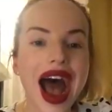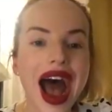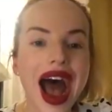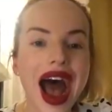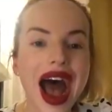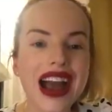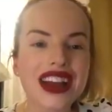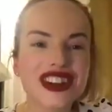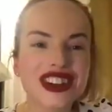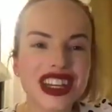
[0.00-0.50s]

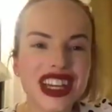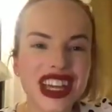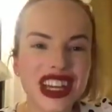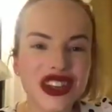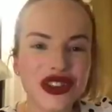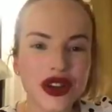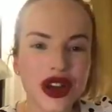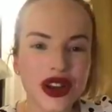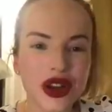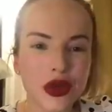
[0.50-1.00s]
Actually, can
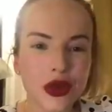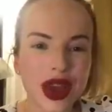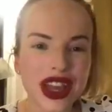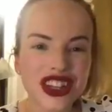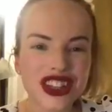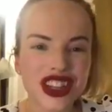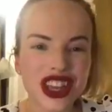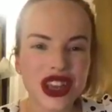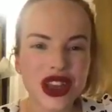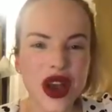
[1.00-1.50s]
you do it on a
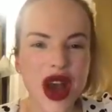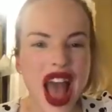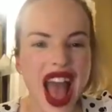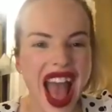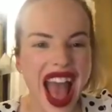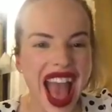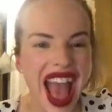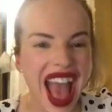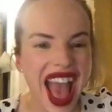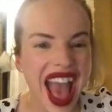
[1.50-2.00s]
witch? Can you go?
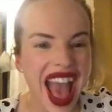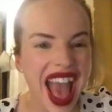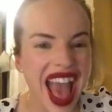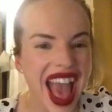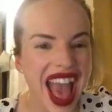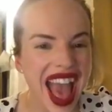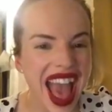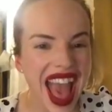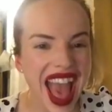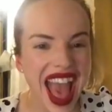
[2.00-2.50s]

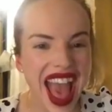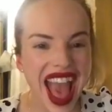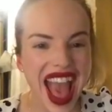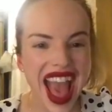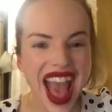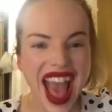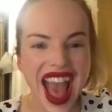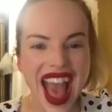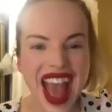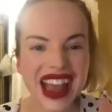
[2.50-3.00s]

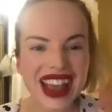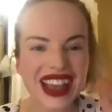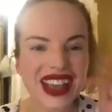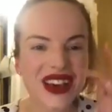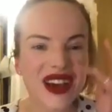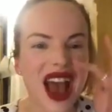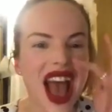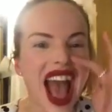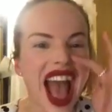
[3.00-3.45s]
Can you go?